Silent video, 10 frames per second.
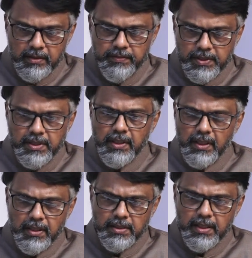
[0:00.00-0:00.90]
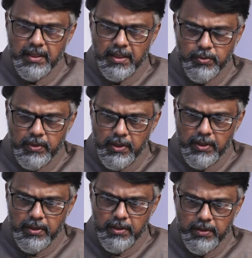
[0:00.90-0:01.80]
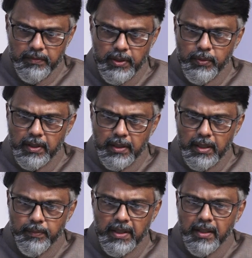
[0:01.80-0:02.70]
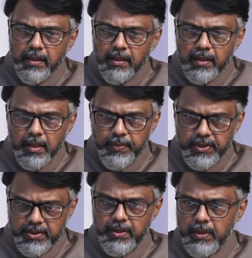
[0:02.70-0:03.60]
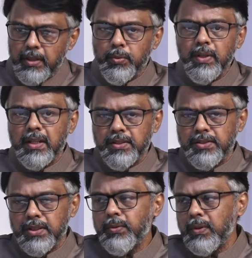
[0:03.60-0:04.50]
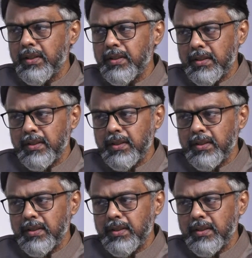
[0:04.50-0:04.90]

The first thing is that actually when you are labeling a person or a ruler as a secular,